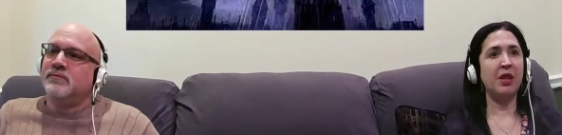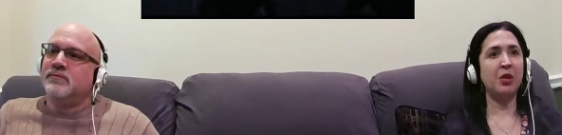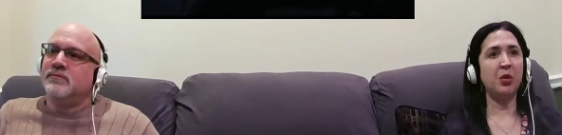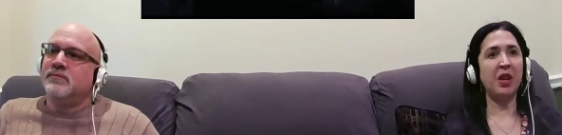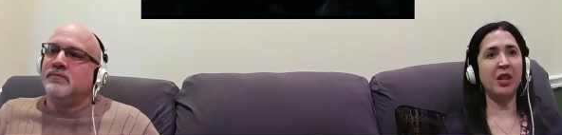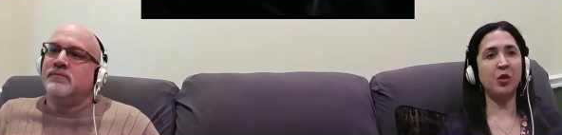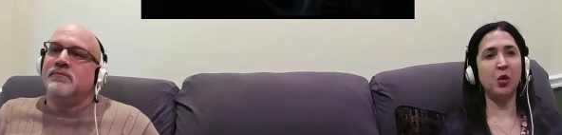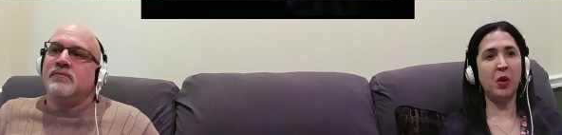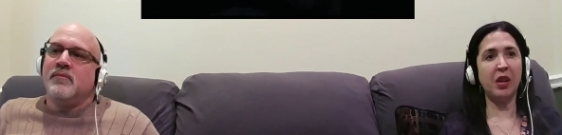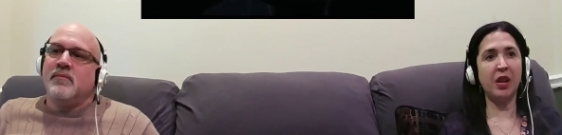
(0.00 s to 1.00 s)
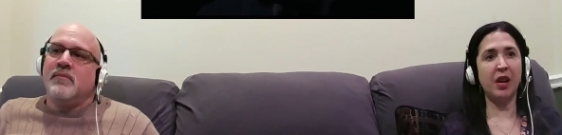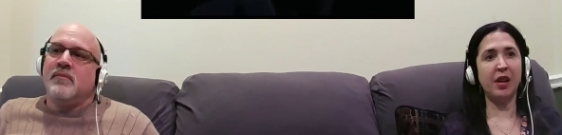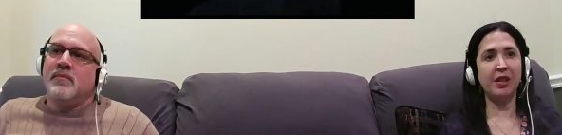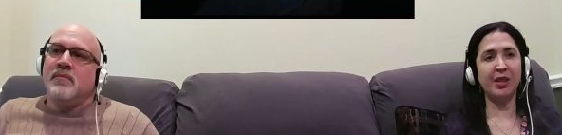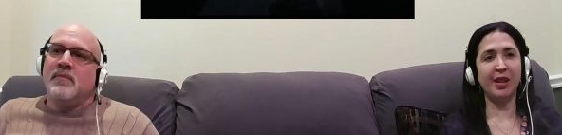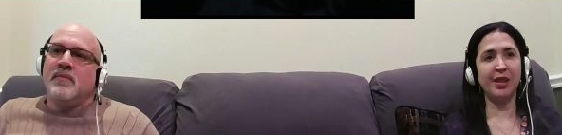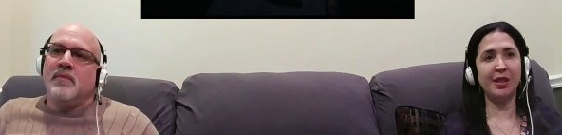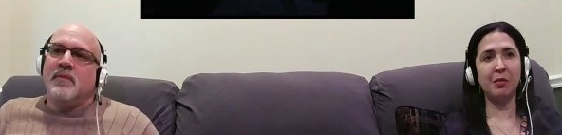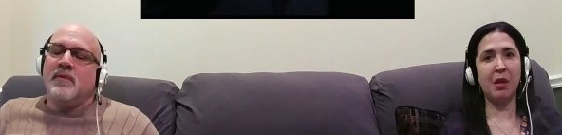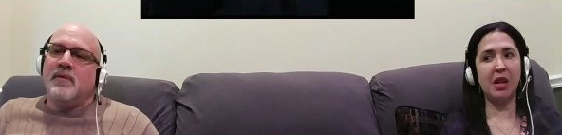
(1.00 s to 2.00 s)
Speaker 1: so he has no idea his kid
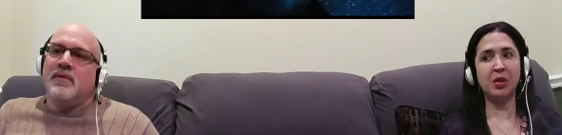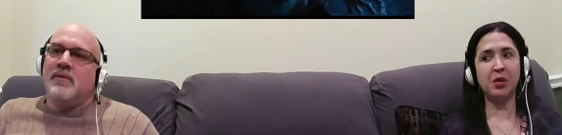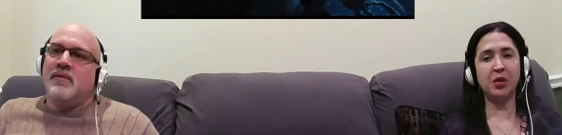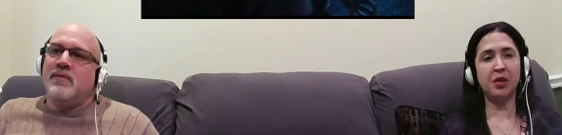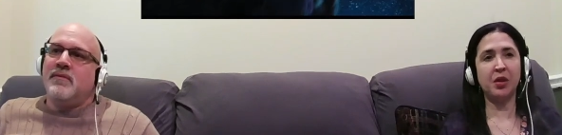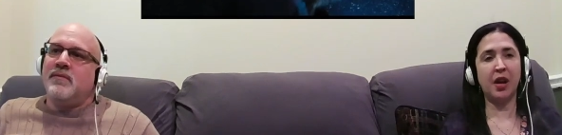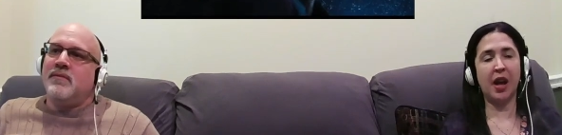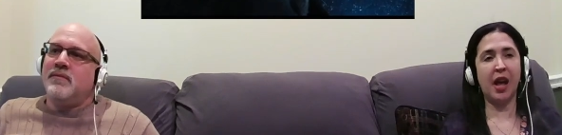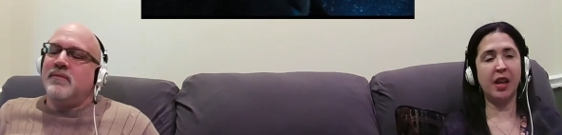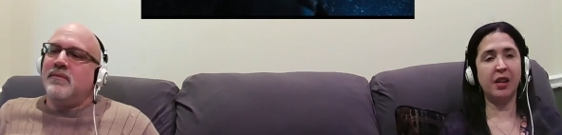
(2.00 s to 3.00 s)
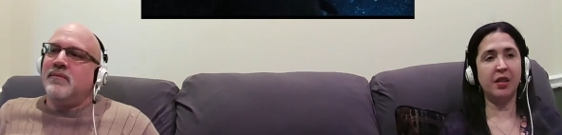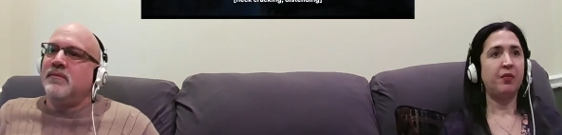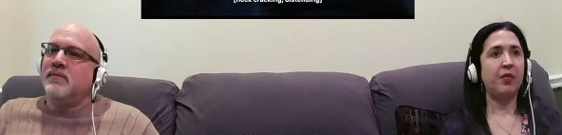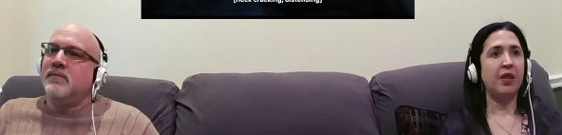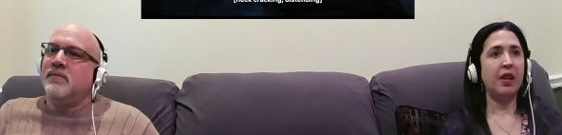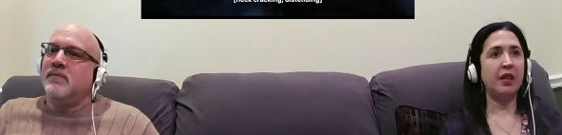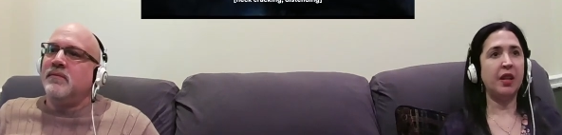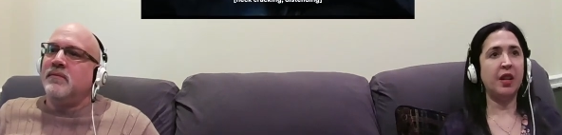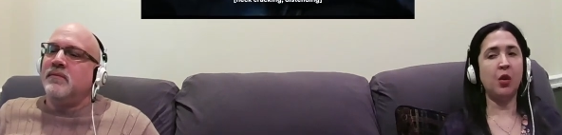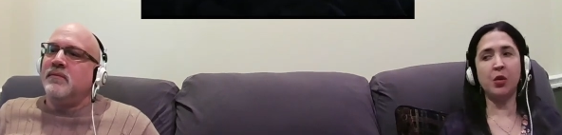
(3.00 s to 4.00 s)
is a monster? A Hyde? Like,
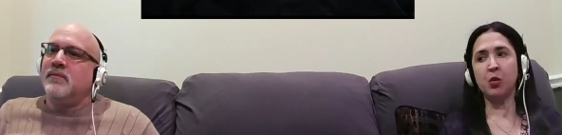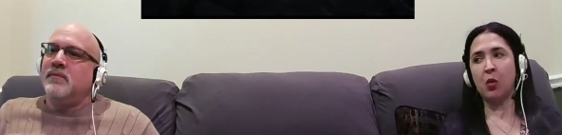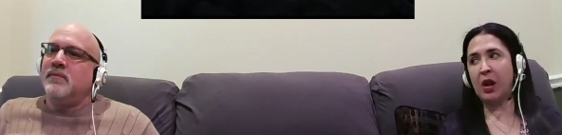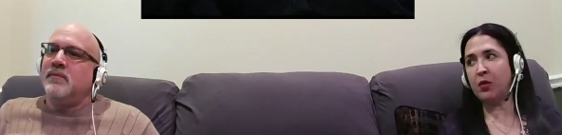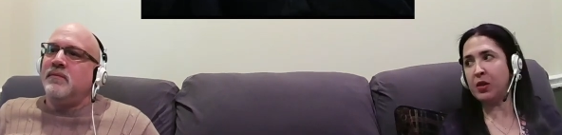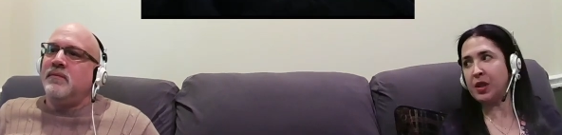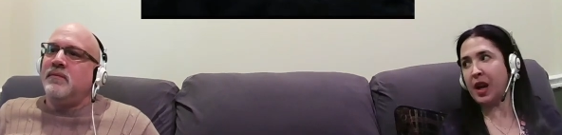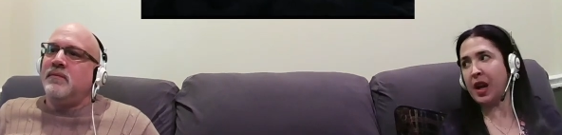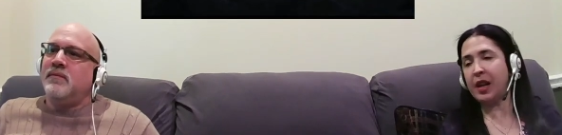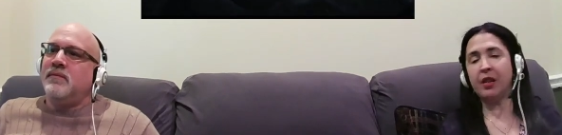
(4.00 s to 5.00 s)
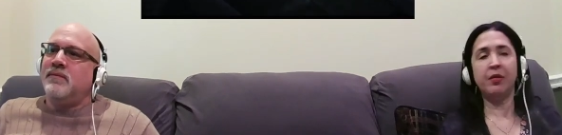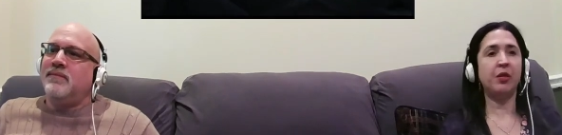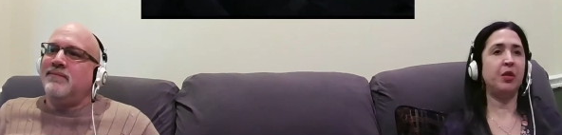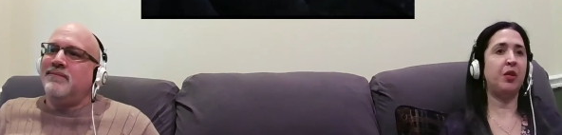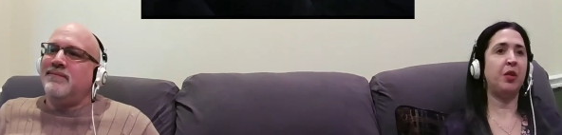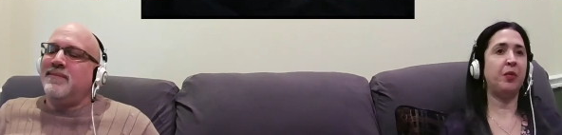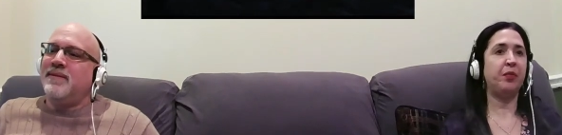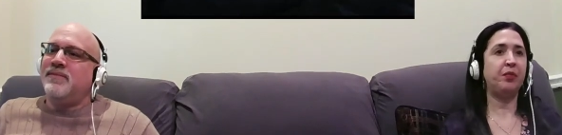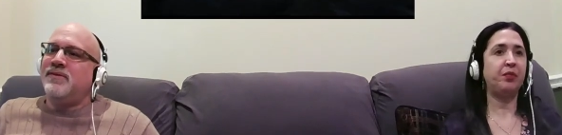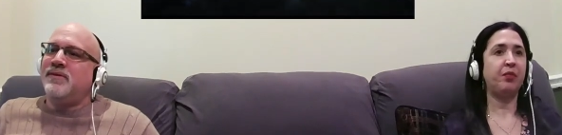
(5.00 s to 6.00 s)
did he know his wife was a Hyde? You know?
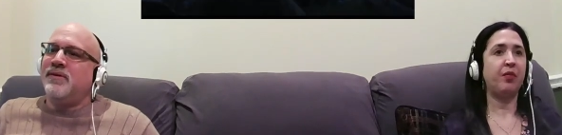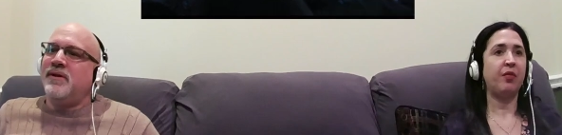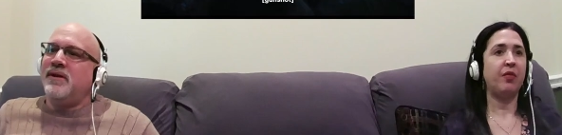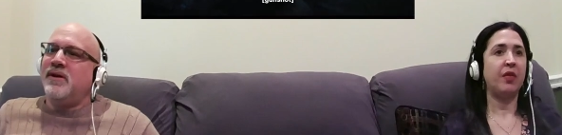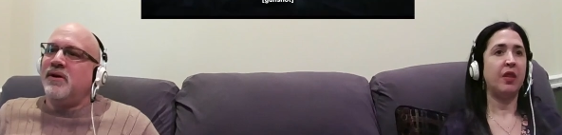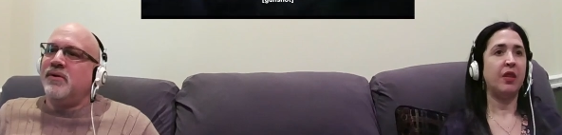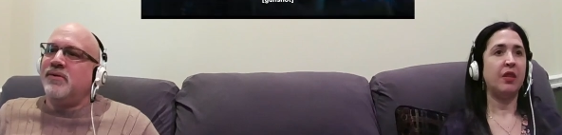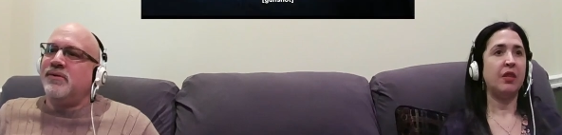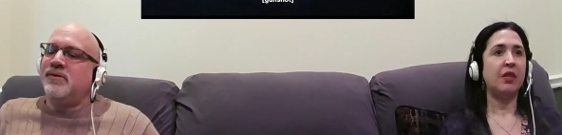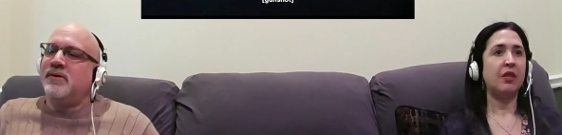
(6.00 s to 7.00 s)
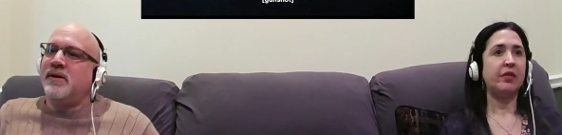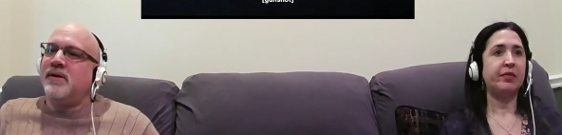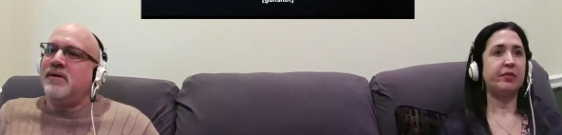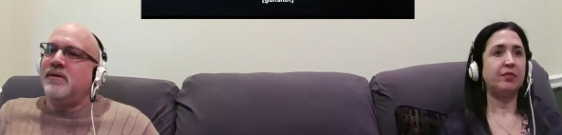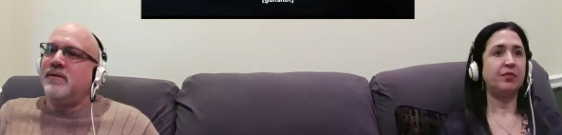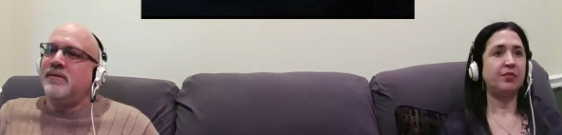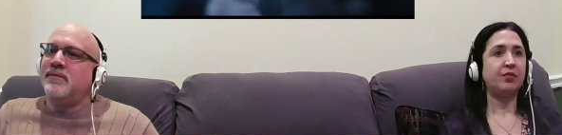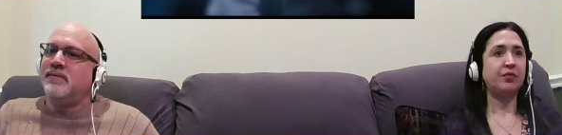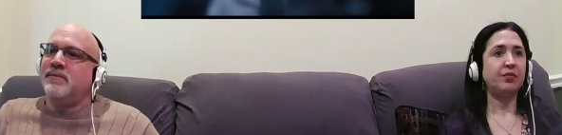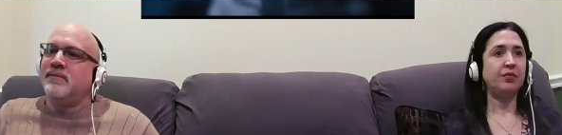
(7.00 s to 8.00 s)
I'm
Speaker 2: sure he knows. I don't know.
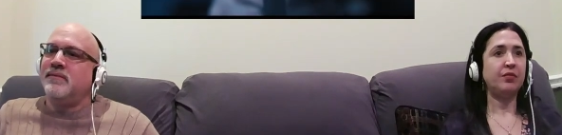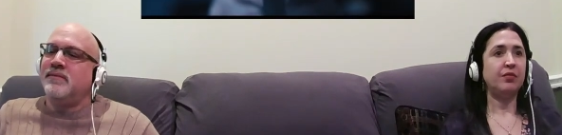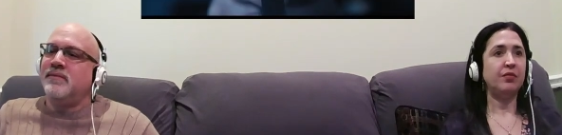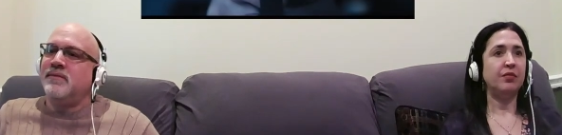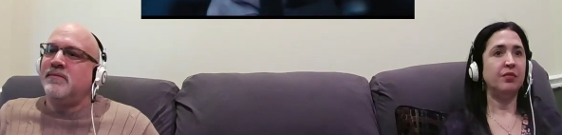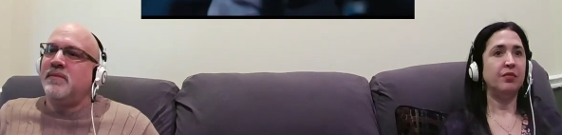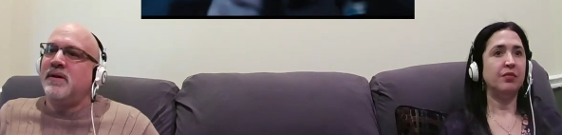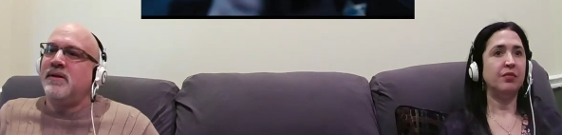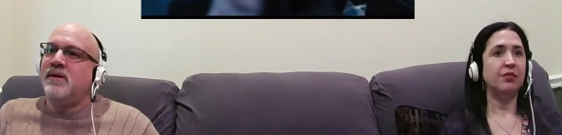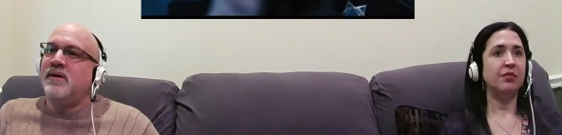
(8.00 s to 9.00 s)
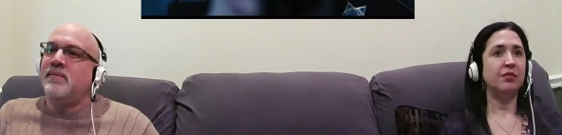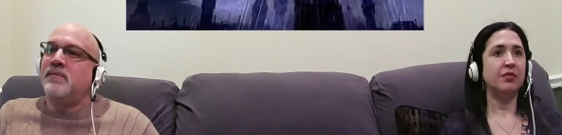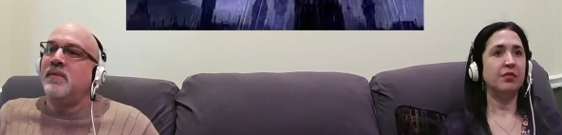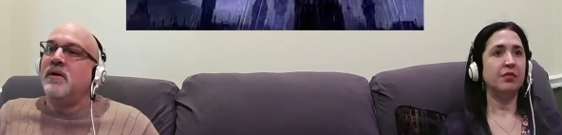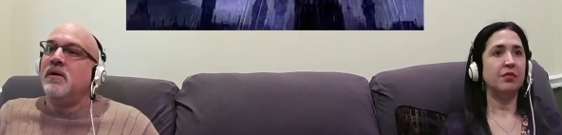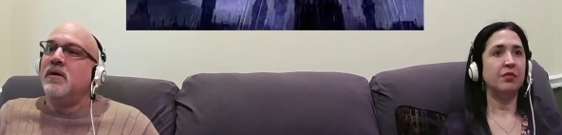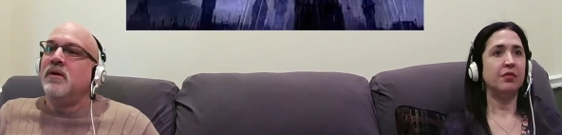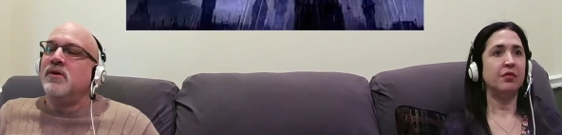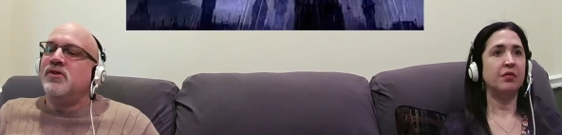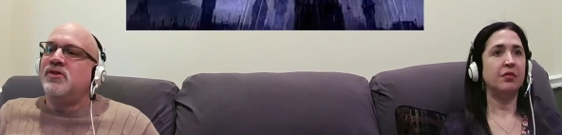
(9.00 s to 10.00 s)
What are you, dumb?
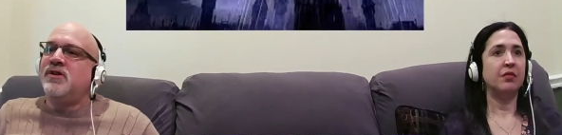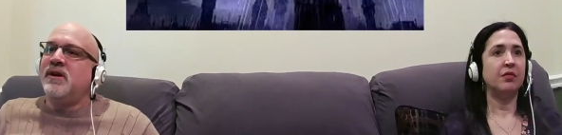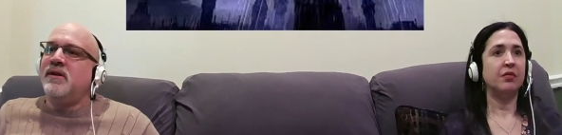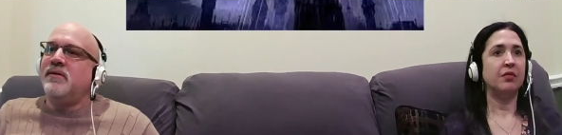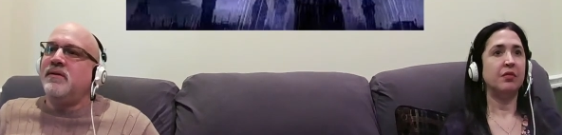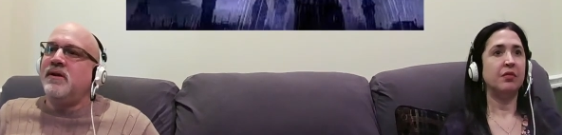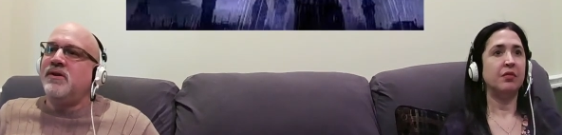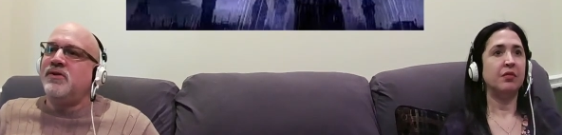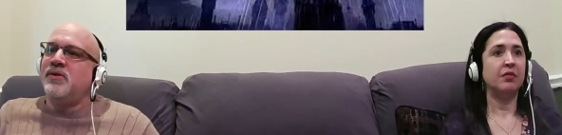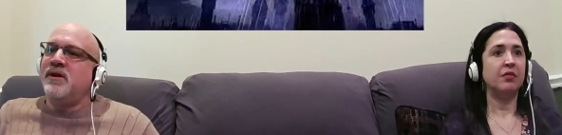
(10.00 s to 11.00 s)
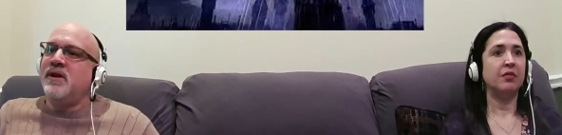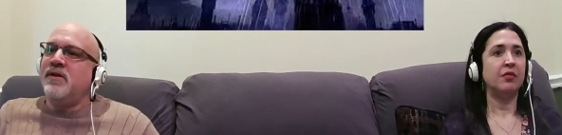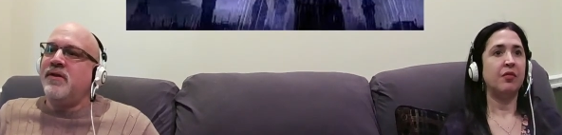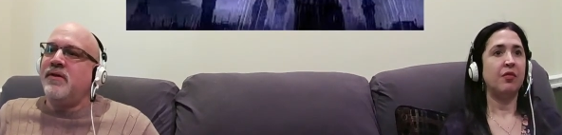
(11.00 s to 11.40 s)
Shit! Did he shoot Enid?